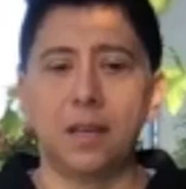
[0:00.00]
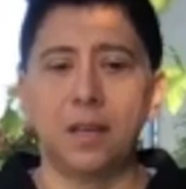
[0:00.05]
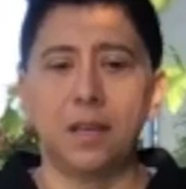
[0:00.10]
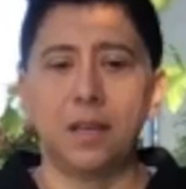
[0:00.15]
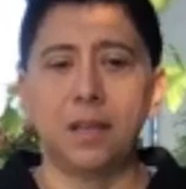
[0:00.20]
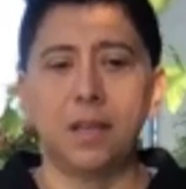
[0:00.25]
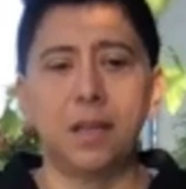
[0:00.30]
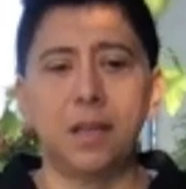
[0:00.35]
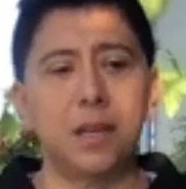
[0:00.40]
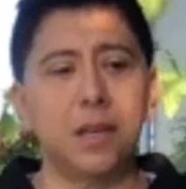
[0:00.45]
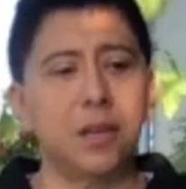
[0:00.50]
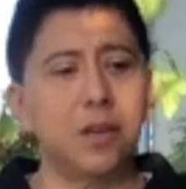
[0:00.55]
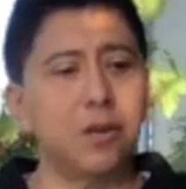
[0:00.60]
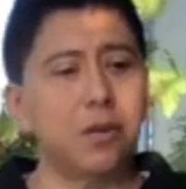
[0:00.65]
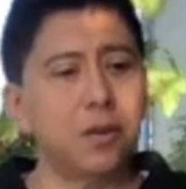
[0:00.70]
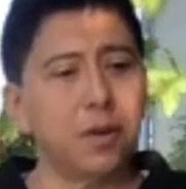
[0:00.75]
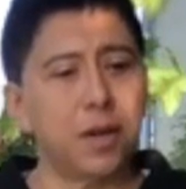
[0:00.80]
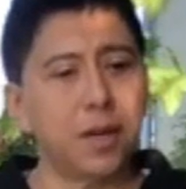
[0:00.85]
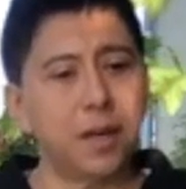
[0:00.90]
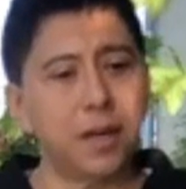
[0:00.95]
Yin
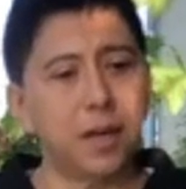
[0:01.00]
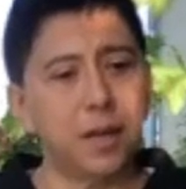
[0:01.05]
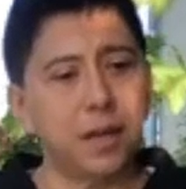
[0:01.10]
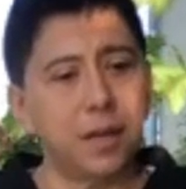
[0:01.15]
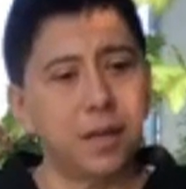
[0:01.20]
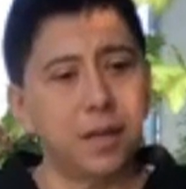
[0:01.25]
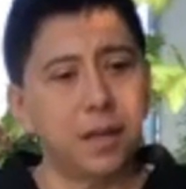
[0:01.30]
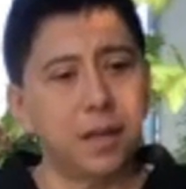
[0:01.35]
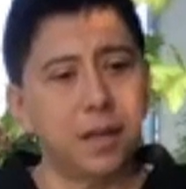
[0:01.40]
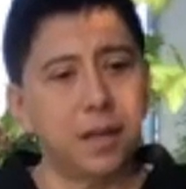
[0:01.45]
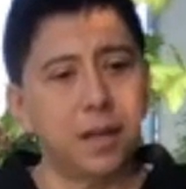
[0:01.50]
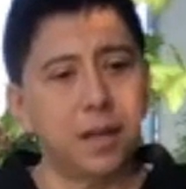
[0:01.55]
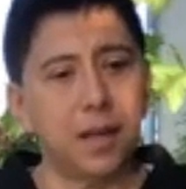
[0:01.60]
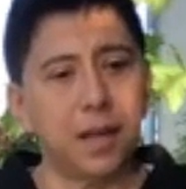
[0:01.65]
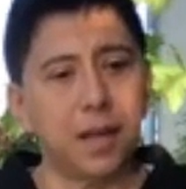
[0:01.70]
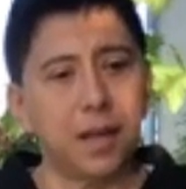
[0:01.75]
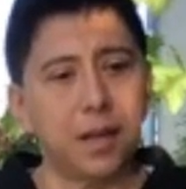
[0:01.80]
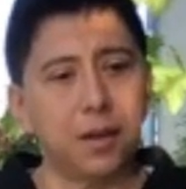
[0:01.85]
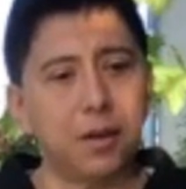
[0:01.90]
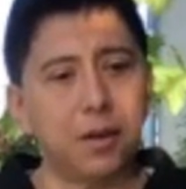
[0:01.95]
yoga,
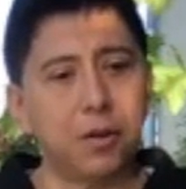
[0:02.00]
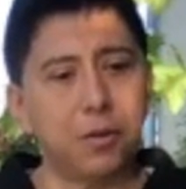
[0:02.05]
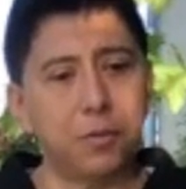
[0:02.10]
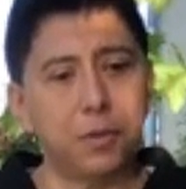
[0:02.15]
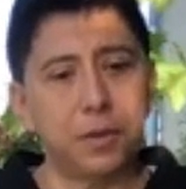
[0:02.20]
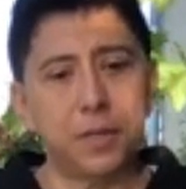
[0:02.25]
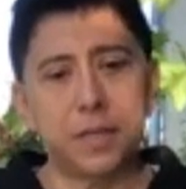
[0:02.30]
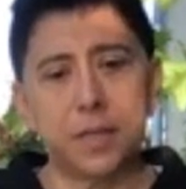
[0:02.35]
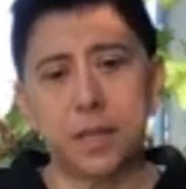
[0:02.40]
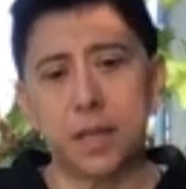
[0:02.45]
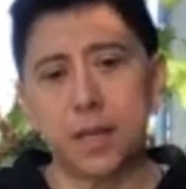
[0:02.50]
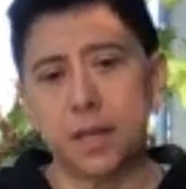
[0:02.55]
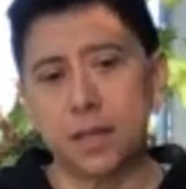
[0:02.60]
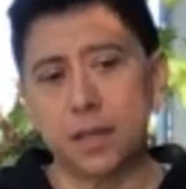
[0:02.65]
like I always said,